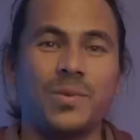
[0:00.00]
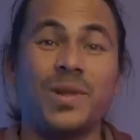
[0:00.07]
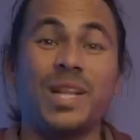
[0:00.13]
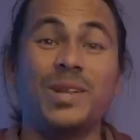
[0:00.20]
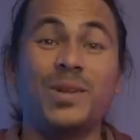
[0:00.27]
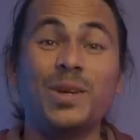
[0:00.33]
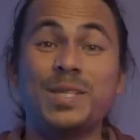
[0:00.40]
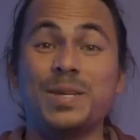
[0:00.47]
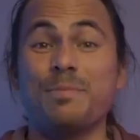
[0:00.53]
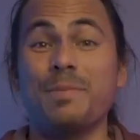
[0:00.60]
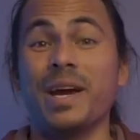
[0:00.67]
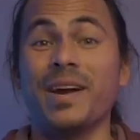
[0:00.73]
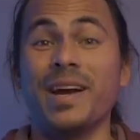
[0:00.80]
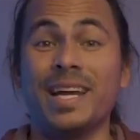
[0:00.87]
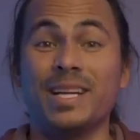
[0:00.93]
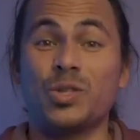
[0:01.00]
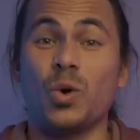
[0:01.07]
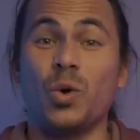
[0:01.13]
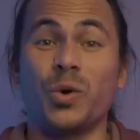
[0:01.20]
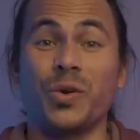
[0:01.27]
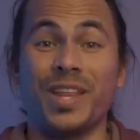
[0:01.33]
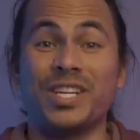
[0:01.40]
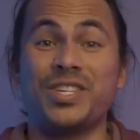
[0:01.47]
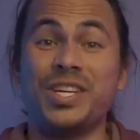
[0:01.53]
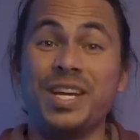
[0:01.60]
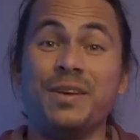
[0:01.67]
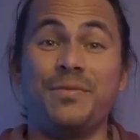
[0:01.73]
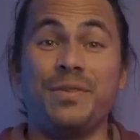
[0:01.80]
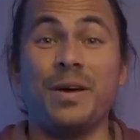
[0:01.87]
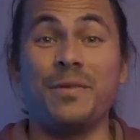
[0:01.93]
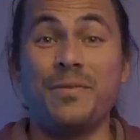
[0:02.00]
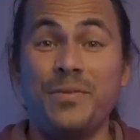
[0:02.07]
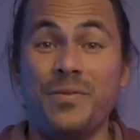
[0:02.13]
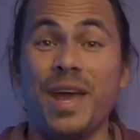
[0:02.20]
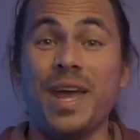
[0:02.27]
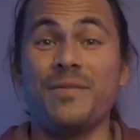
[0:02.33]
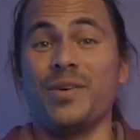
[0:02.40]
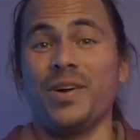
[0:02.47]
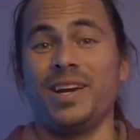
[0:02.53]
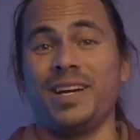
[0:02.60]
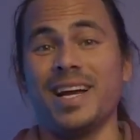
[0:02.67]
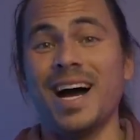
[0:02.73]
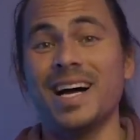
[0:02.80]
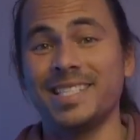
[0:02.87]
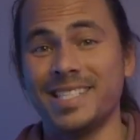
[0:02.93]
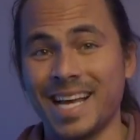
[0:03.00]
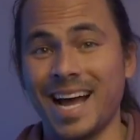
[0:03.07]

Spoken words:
Well, he looked at Mary and told her that she had found favor in God's